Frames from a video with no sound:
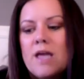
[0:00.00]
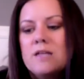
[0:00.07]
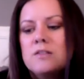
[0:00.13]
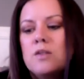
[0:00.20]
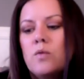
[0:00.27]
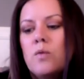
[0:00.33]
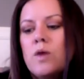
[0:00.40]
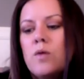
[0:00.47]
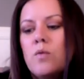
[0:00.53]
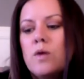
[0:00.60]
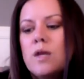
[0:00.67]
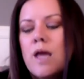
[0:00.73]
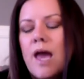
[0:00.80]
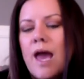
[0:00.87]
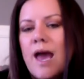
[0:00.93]
And so we want
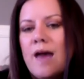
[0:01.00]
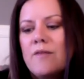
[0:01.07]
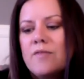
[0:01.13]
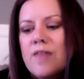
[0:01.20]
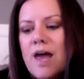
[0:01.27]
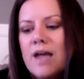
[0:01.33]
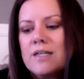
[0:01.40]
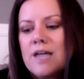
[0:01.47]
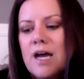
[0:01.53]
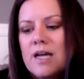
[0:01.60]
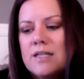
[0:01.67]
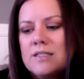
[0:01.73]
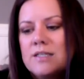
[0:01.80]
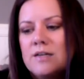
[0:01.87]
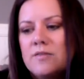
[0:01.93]
to have that
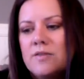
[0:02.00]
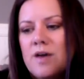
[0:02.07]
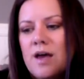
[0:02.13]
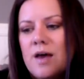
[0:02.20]
kind of